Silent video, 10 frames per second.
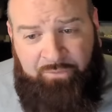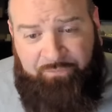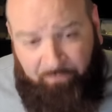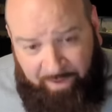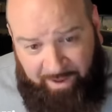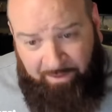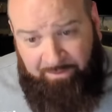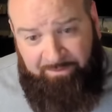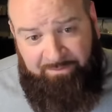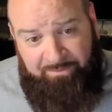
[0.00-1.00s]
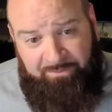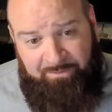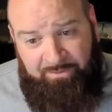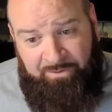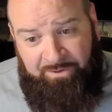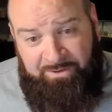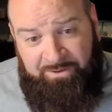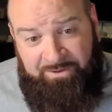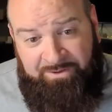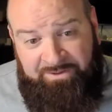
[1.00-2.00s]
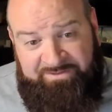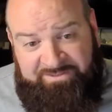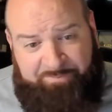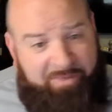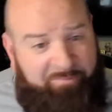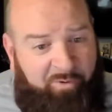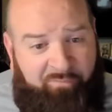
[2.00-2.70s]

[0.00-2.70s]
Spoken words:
You for real? Spin